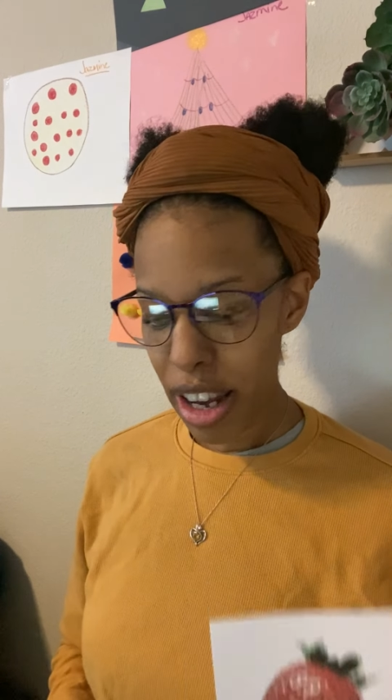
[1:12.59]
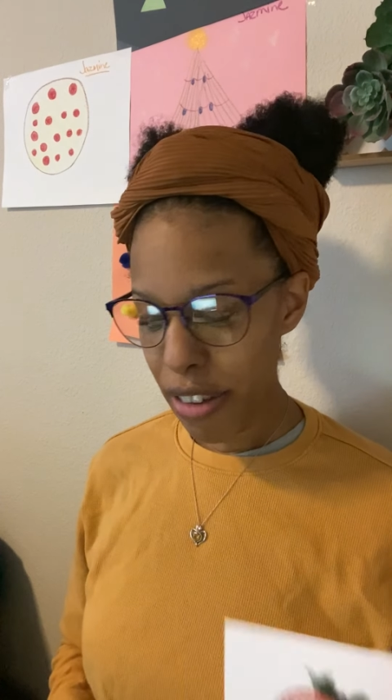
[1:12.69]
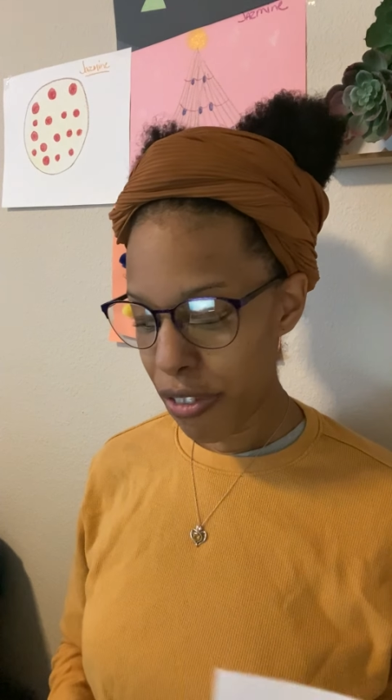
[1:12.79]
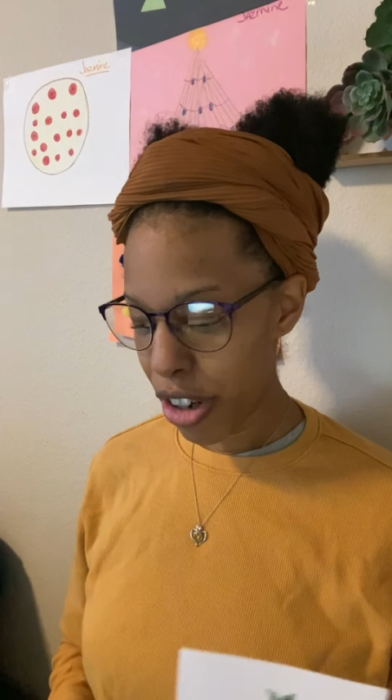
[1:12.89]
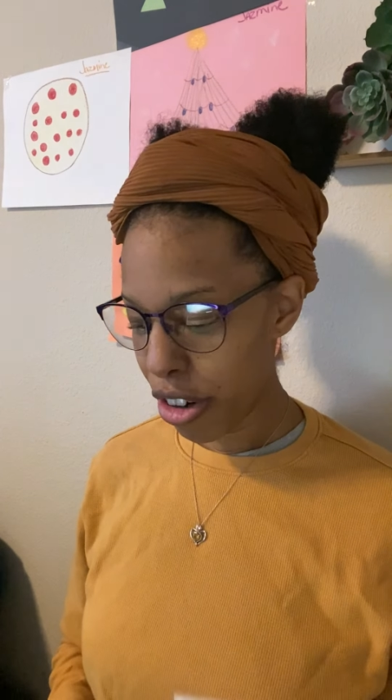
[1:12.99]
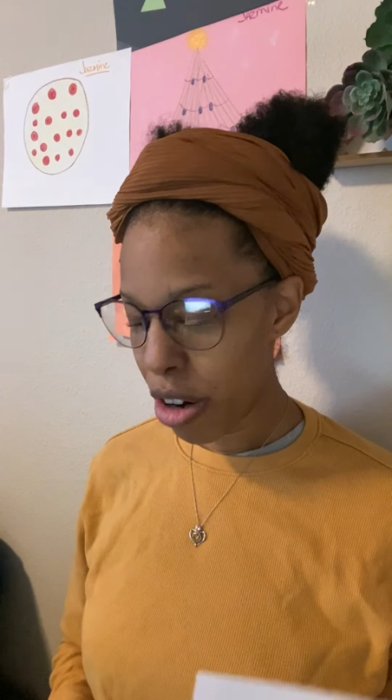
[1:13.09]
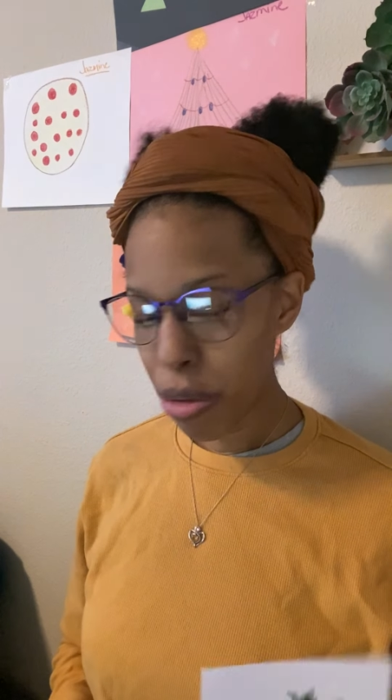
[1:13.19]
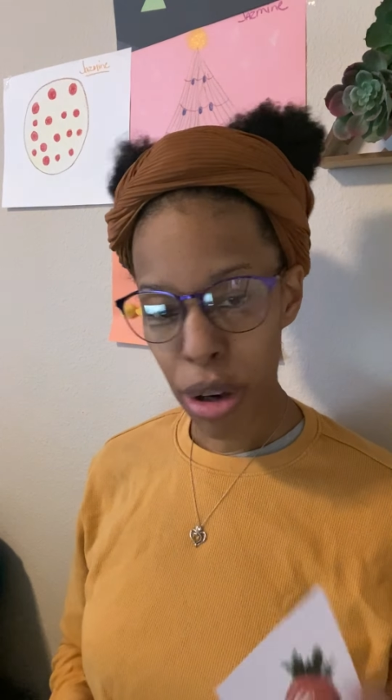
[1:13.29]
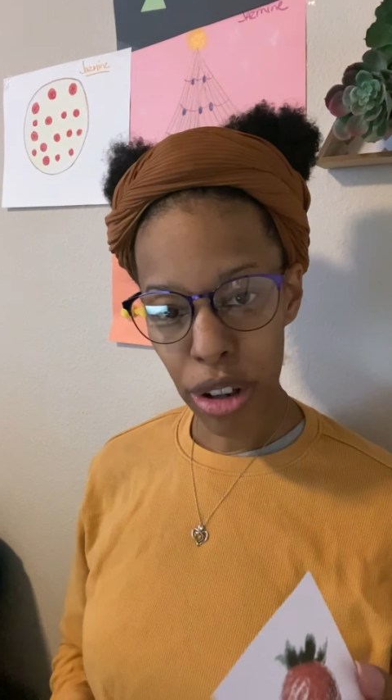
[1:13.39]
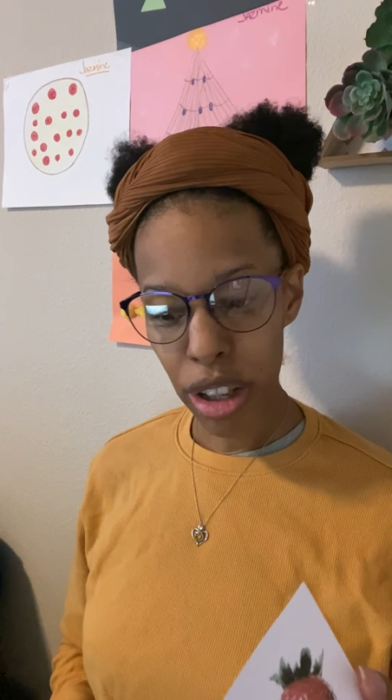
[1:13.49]
and figure out
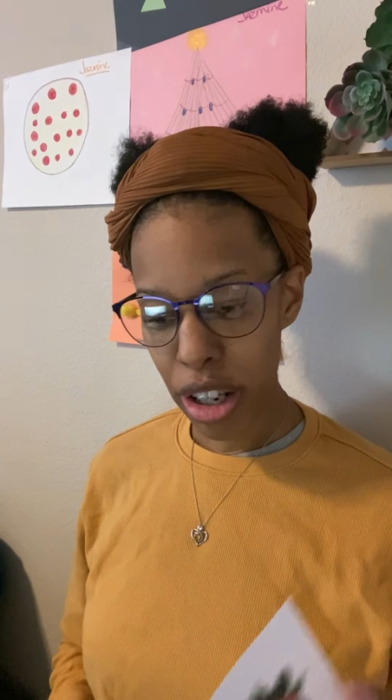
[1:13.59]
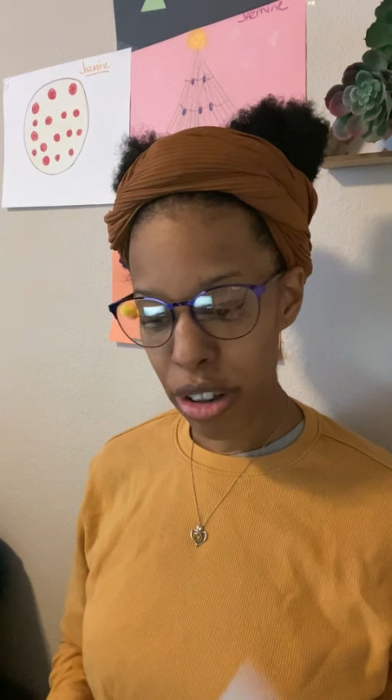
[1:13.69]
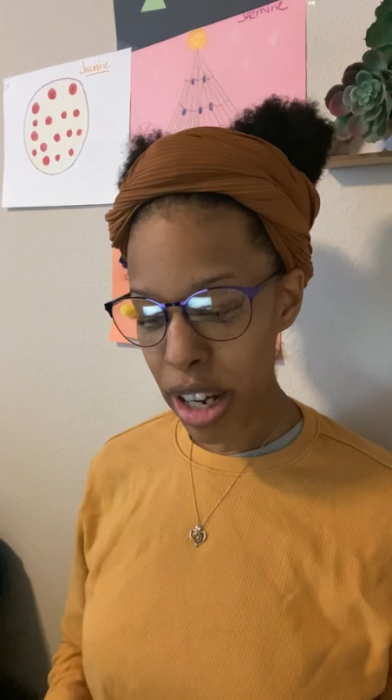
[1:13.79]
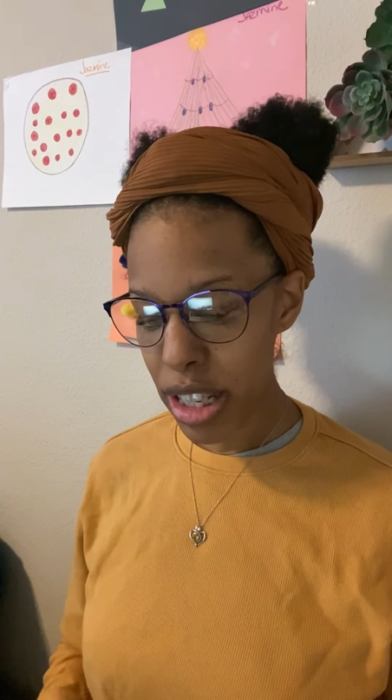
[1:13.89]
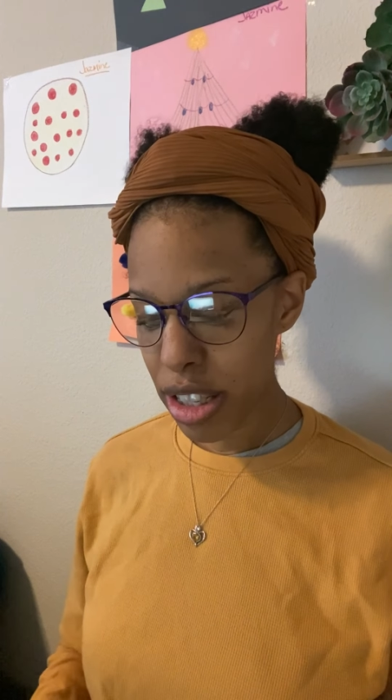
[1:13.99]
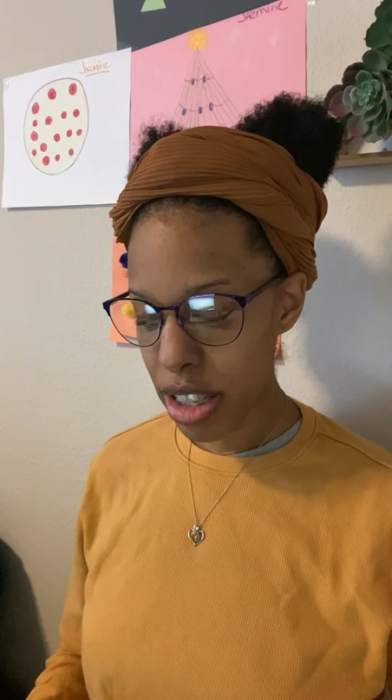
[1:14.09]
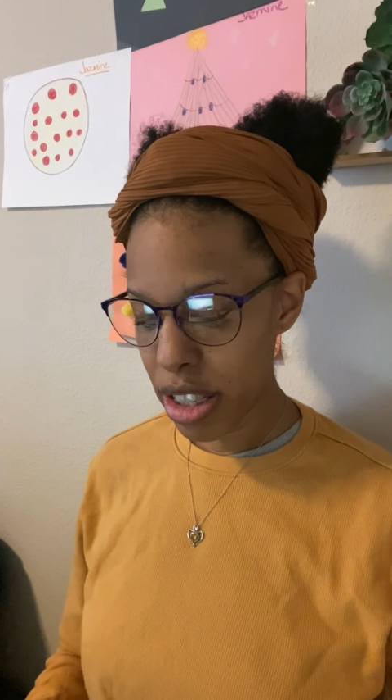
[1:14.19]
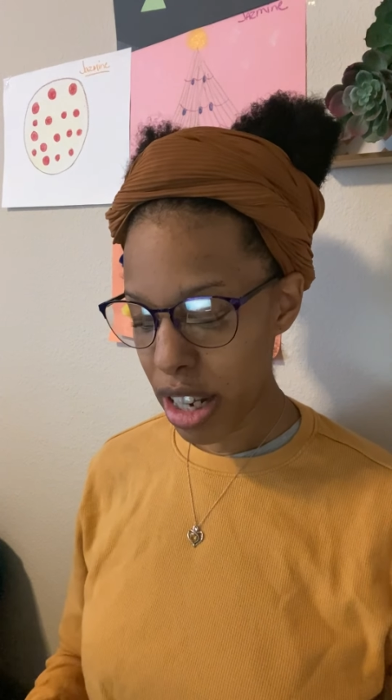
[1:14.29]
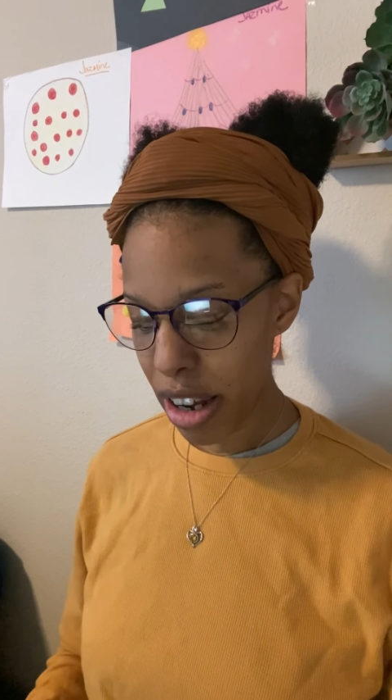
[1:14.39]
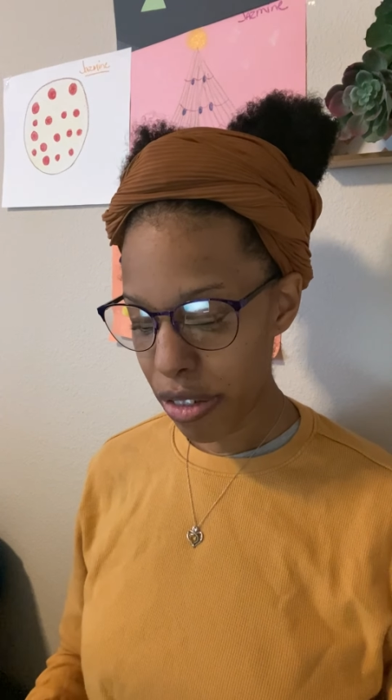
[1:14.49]
where the letter S is
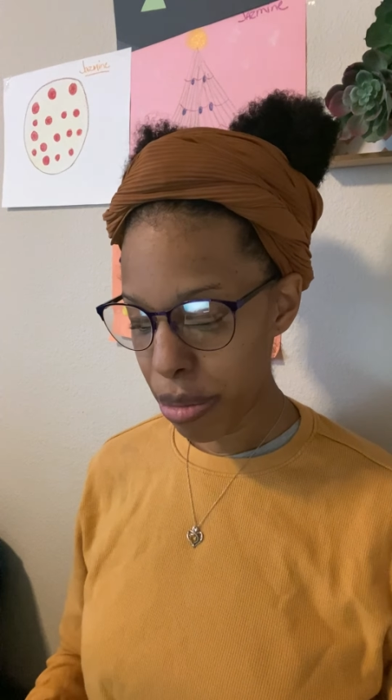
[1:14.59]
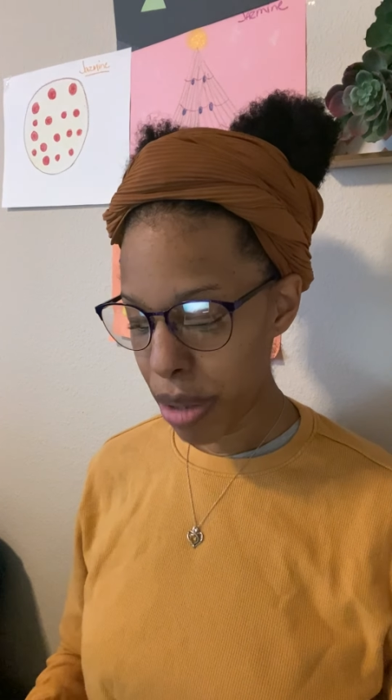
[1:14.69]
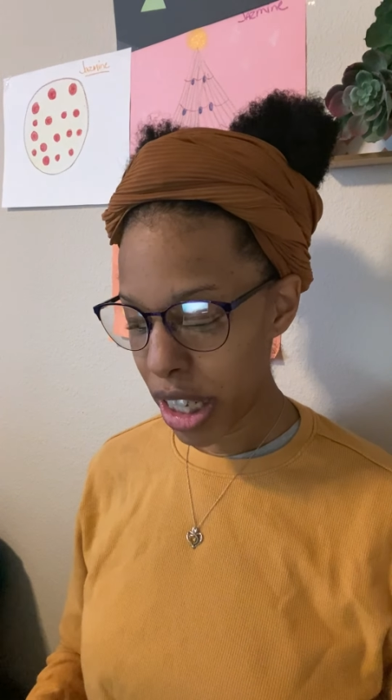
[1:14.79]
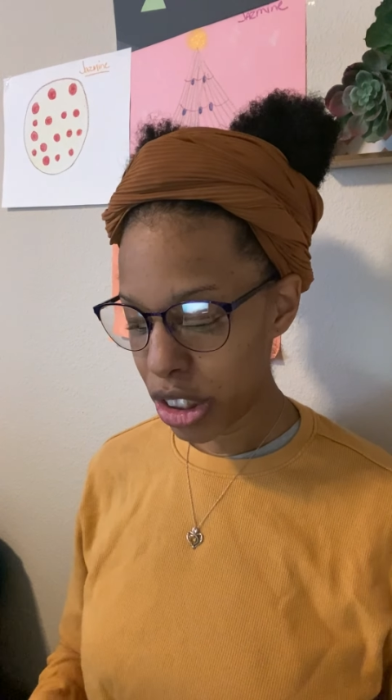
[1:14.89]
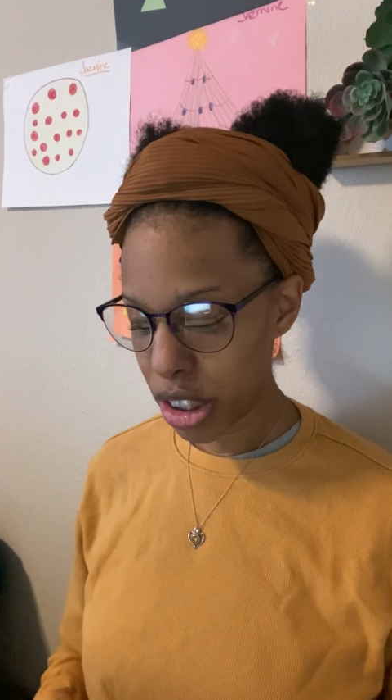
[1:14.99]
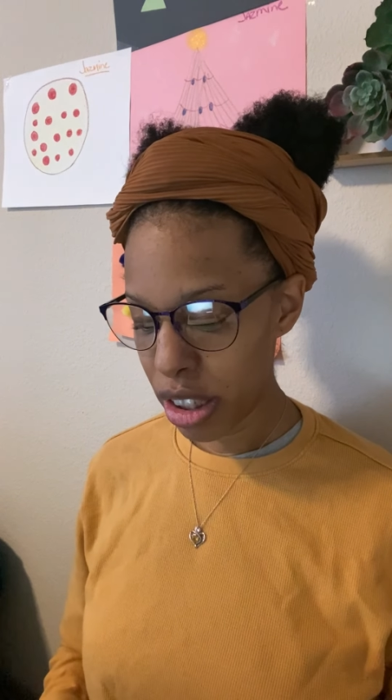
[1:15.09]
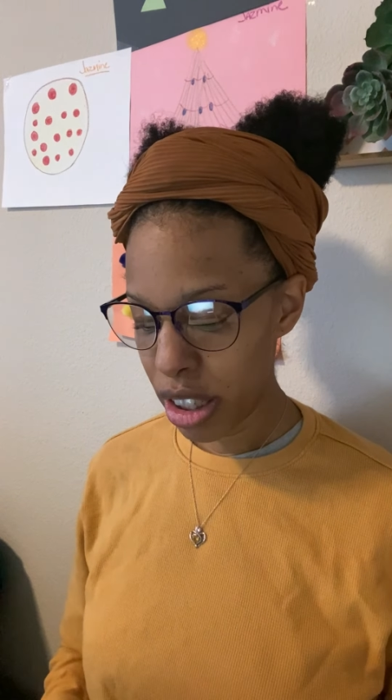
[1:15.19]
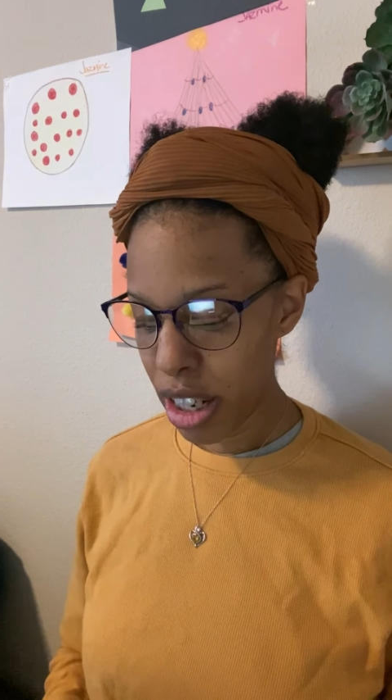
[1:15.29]
and have them match it.